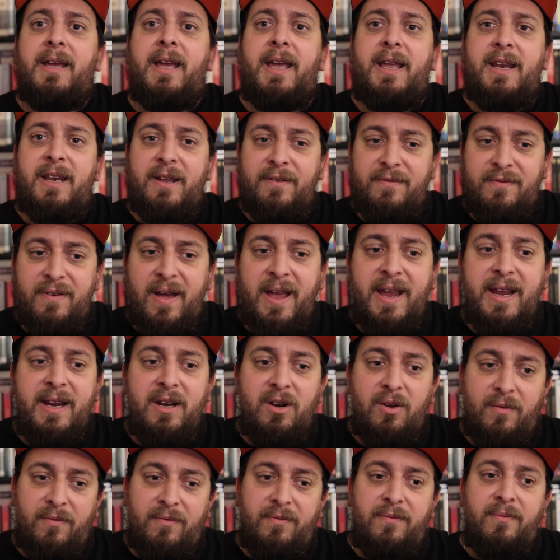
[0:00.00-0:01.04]
in the
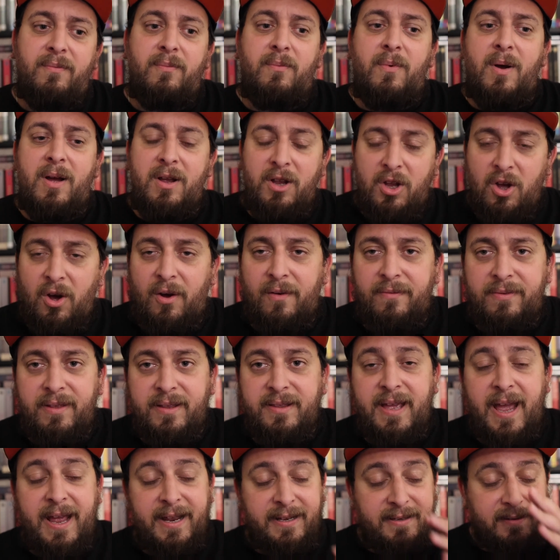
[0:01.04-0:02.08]
vein of One Cut of the
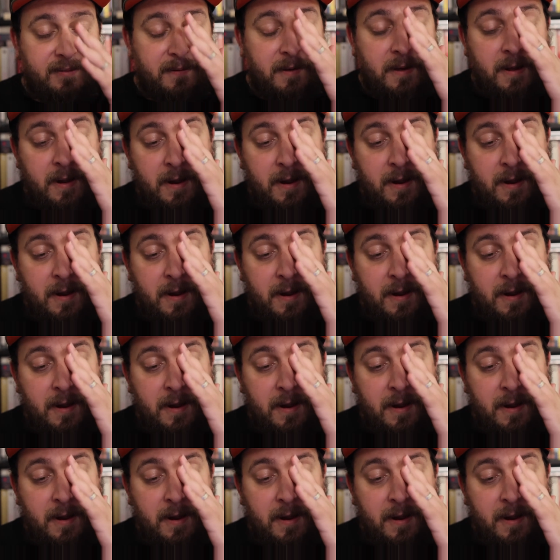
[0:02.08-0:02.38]
Dead.